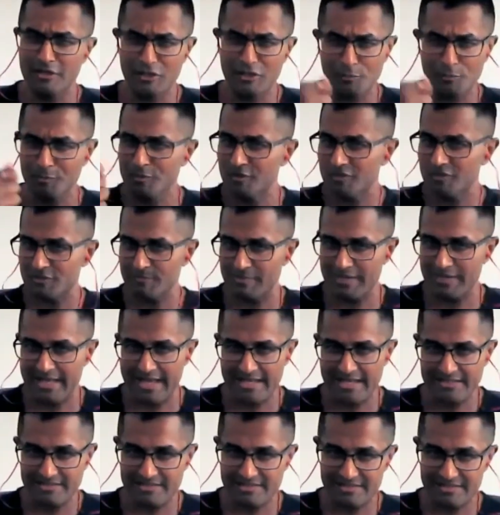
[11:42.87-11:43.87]
leguminous
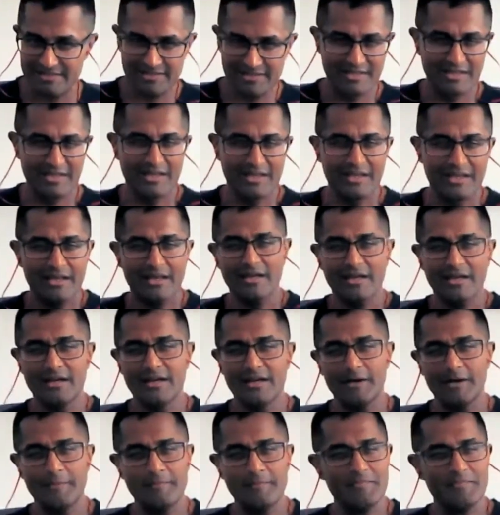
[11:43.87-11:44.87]
plants.
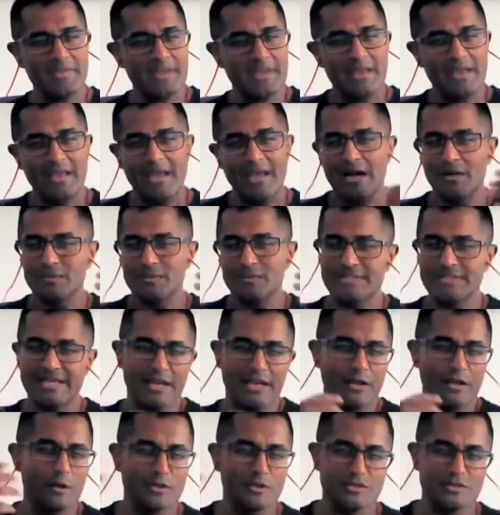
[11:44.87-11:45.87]
I was
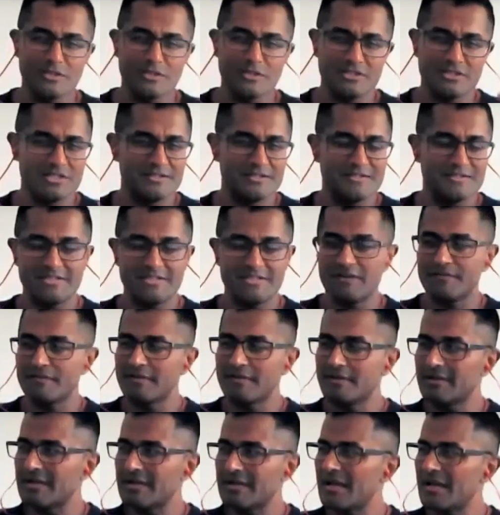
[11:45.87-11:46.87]
getting all sorts of
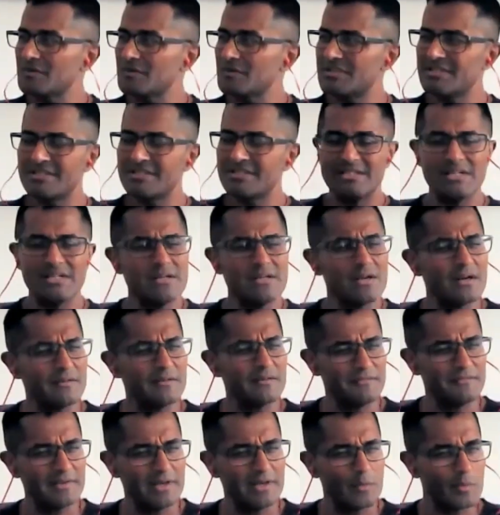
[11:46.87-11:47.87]
stuff, and I was still
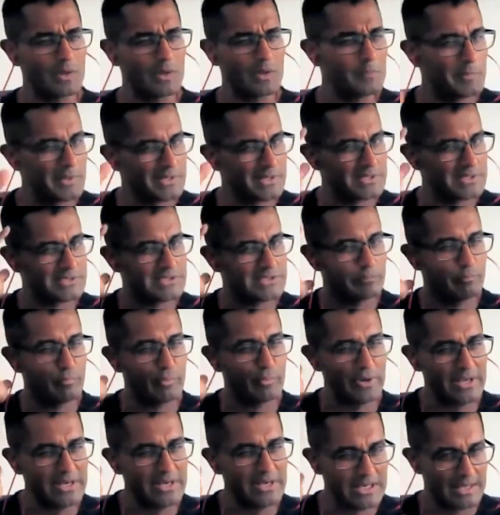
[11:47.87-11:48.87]
not feeling well because the
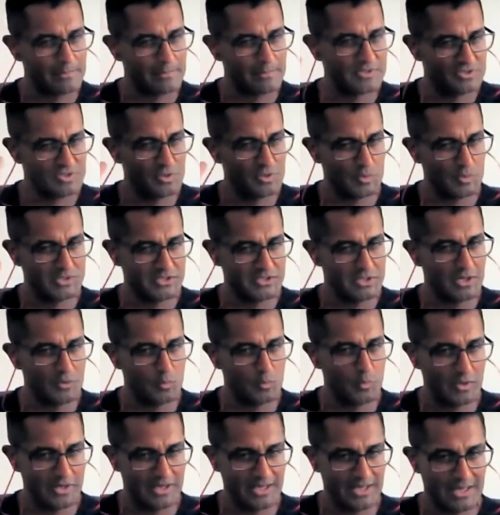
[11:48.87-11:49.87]
brain chemistry was
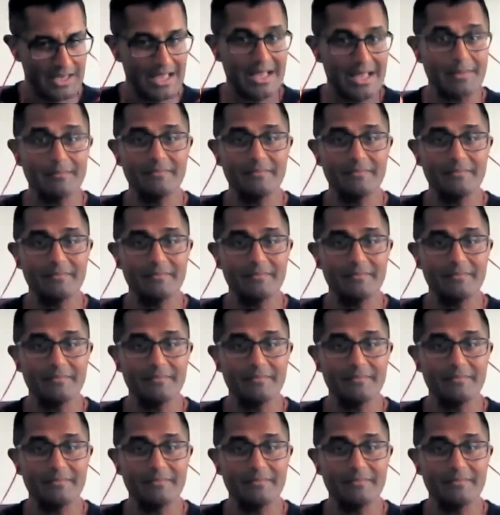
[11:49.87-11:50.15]
not working.